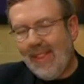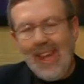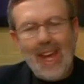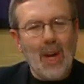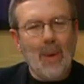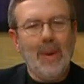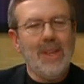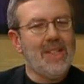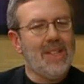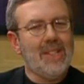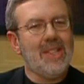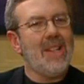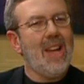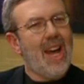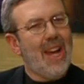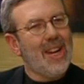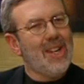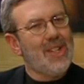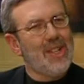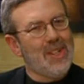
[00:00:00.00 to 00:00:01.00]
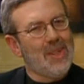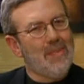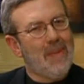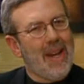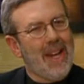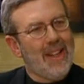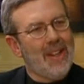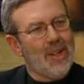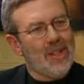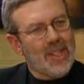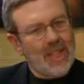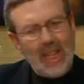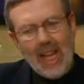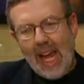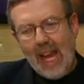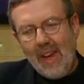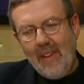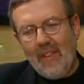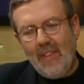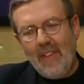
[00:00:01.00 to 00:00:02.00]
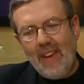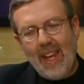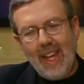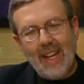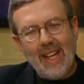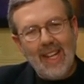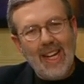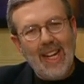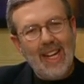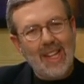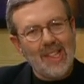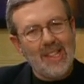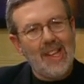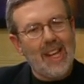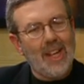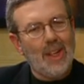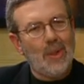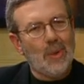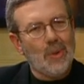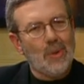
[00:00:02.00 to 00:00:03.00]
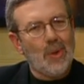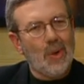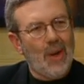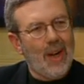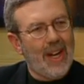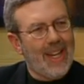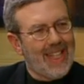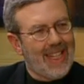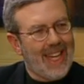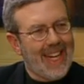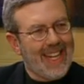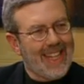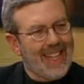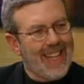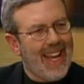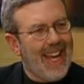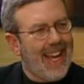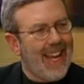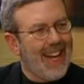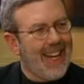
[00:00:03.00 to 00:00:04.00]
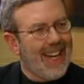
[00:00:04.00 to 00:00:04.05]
That always astonishes me. There's life in, in a single drawing like that.